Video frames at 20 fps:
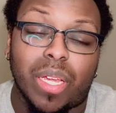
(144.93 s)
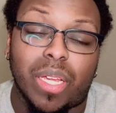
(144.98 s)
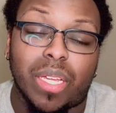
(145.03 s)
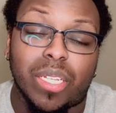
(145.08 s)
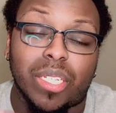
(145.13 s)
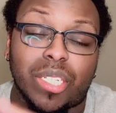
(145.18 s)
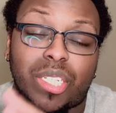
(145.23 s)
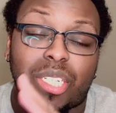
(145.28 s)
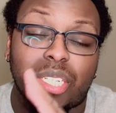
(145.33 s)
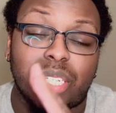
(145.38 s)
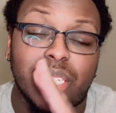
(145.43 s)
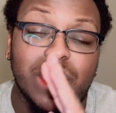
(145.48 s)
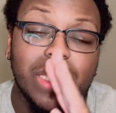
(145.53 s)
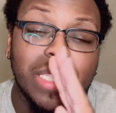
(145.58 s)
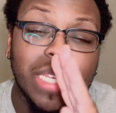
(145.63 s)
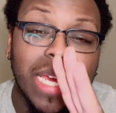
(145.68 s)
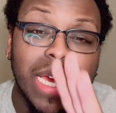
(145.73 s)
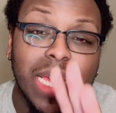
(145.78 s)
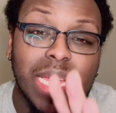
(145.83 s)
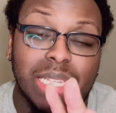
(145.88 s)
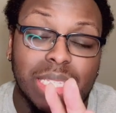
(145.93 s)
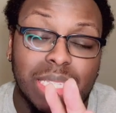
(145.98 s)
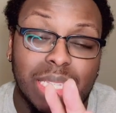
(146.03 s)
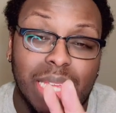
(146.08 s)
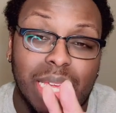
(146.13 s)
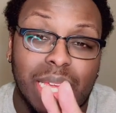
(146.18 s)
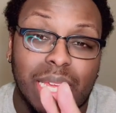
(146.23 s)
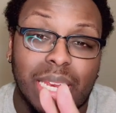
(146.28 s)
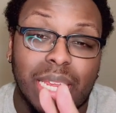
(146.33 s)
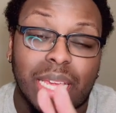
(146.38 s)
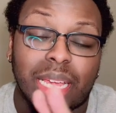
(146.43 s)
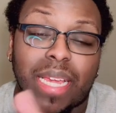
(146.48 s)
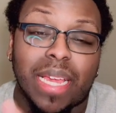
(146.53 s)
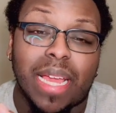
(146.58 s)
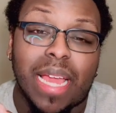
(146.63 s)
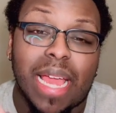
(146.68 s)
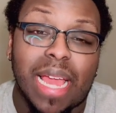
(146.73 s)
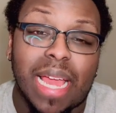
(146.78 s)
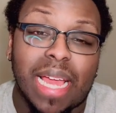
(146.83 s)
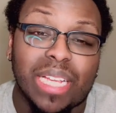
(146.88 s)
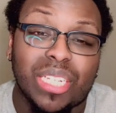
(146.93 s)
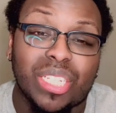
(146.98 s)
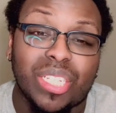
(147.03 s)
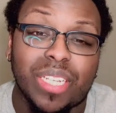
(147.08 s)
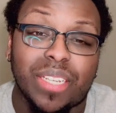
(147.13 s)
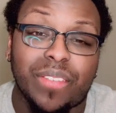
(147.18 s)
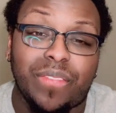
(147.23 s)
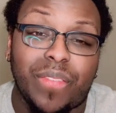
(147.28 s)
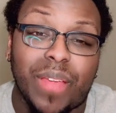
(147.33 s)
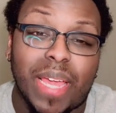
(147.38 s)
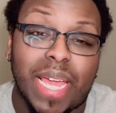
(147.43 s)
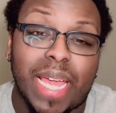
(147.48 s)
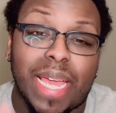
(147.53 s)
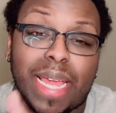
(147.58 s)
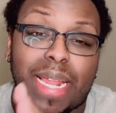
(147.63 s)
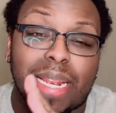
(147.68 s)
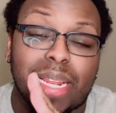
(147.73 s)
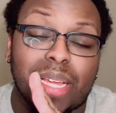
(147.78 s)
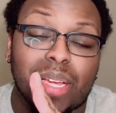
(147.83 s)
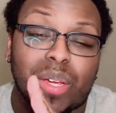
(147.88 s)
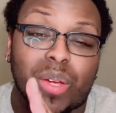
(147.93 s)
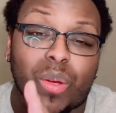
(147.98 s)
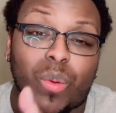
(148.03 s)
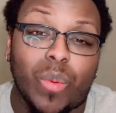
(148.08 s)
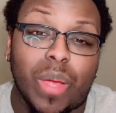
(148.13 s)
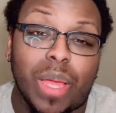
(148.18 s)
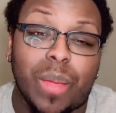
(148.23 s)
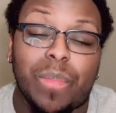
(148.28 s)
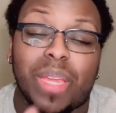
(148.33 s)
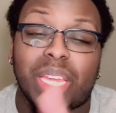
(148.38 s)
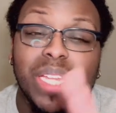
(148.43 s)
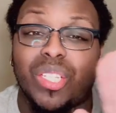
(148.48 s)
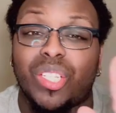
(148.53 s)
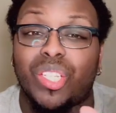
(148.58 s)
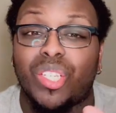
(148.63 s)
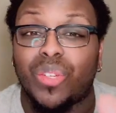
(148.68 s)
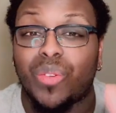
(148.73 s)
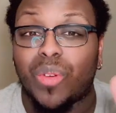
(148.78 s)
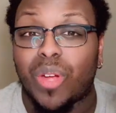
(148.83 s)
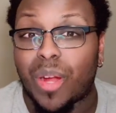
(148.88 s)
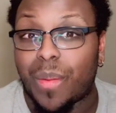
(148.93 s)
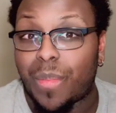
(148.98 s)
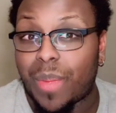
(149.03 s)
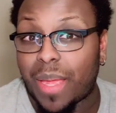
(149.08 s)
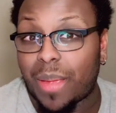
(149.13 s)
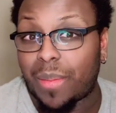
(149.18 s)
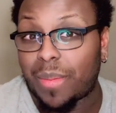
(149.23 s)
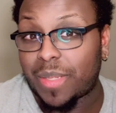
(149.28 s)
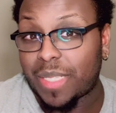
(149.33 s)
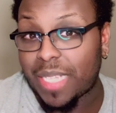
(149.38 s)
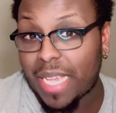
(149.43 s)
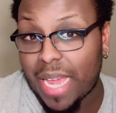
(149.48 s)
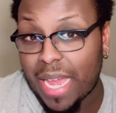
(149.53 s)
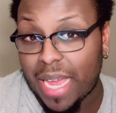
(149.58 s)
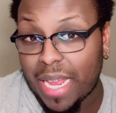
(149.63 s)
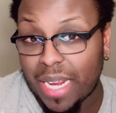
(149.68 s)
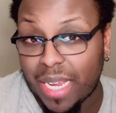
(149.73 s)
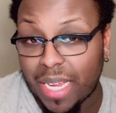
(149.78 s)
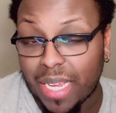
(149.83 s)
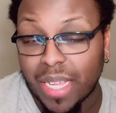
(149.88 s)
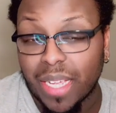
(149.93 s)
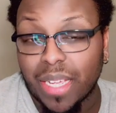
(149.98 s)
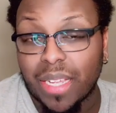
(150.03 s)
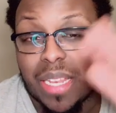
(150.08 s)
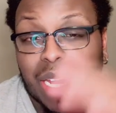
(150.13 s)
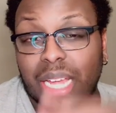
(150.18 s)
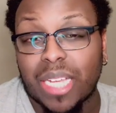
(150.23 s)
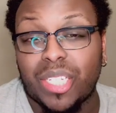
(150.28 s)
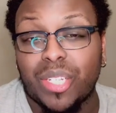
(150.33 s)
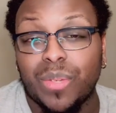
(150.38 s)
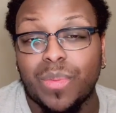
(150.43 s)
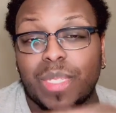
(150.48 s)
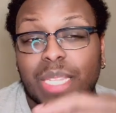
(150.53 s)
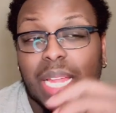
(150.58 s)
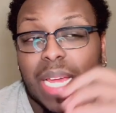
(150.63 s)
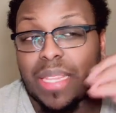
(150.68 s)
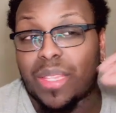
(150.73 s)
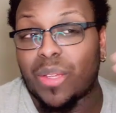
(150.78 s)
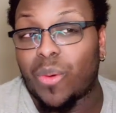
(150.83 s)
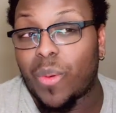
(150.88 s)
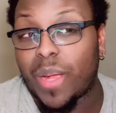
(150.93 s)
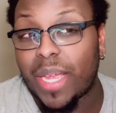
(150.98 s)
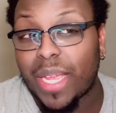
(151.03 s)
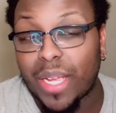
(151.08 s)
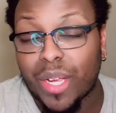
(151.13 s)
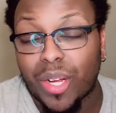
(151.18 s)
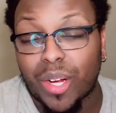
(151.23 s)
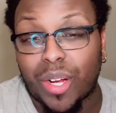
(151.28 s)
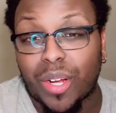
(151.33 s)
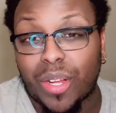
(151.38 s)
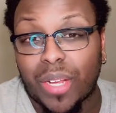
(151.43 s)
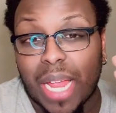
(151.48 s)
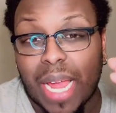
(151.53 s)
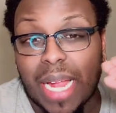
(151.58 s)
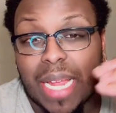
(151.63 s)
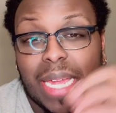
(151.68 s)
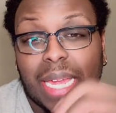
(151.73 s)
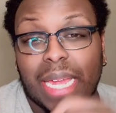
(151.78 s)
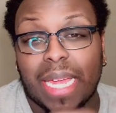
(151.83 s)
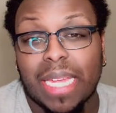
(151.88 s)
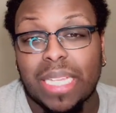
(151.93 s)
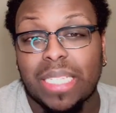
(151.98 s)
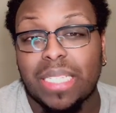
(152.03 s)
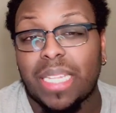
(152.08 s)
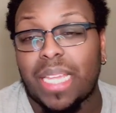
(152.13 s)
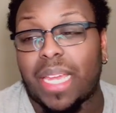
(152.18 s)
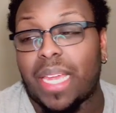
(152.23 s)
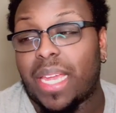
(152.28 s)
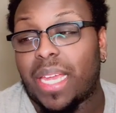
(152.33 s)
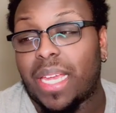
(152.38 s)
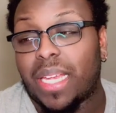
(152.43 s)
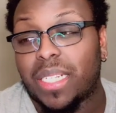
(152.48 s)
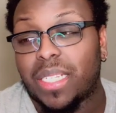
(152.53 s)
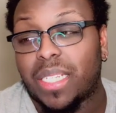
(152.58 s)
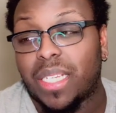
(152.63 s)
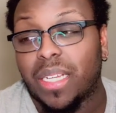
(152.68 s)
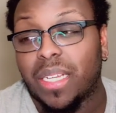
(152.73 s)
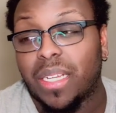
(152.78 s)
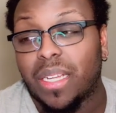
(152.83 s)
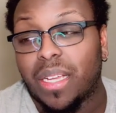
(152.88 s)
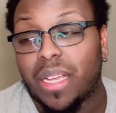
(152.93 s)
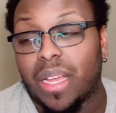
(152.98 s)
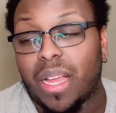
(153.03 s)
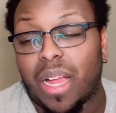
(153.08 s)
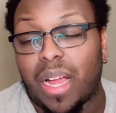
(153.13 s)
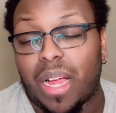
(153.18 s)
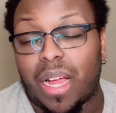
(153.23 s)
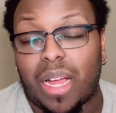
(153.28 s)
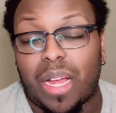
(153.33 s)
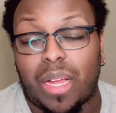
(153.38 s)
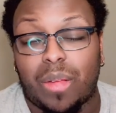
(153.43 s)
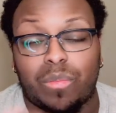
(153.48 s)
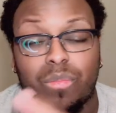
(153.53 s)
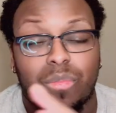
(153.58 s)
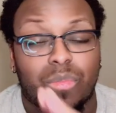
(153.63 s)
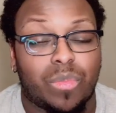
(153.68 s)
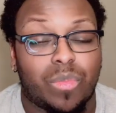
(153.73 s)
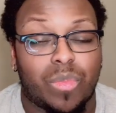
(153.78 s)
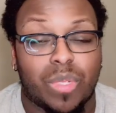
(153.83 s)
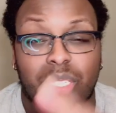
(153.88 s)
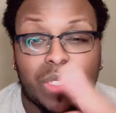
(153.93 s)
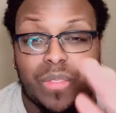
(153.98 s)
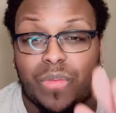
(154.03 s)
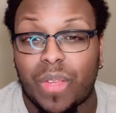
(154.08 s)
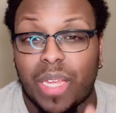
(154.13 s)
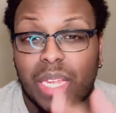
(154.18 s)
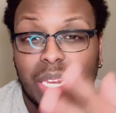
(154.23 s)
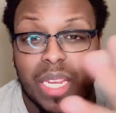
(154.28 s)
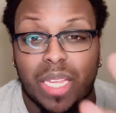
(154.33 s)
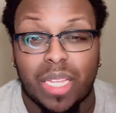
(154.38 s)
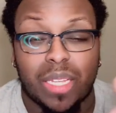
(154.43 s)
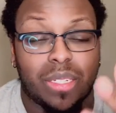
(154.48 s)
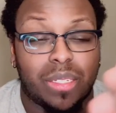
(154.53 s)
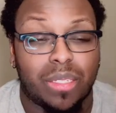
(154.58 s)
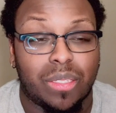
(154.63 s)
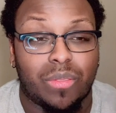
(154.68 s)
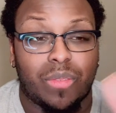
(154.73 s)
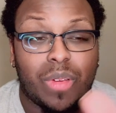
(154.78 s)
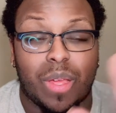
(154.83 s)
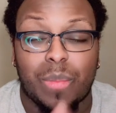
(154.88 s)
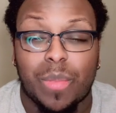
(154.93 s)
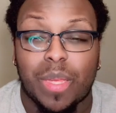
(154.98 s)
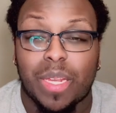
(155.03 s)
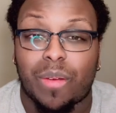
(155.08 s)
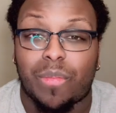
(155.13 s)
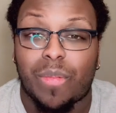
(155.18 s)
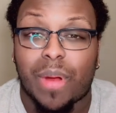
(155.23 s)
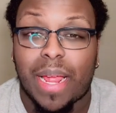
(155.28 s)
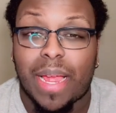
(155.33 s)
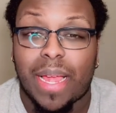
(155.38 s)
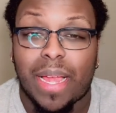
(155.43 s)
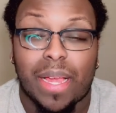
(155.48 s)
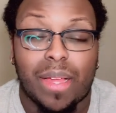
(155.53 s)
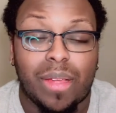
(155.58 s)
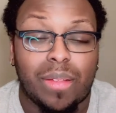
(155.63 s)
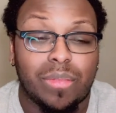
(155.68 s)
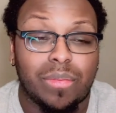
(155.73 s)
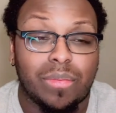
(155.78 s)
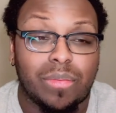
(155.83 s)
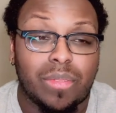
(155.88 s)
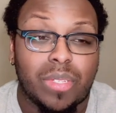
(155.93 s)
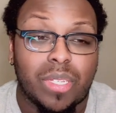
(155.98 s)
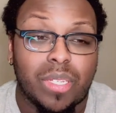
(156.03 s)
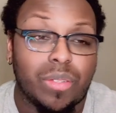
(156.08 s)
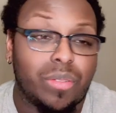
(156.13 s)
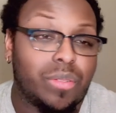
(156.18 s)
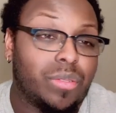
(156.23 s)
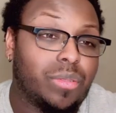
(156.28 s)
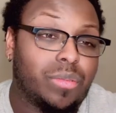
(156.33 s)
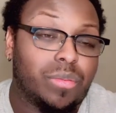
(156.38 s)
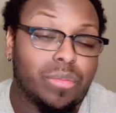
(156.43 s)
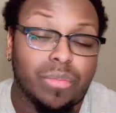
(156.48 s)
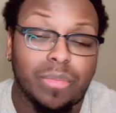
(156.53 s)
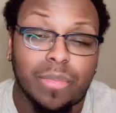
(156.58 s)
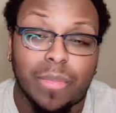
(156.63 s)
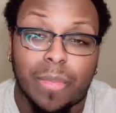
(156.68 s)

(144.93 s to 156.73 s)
says that Ashley fed women to her baby daddy. Like, she was like the wing girl, I guess, and was feeding women around to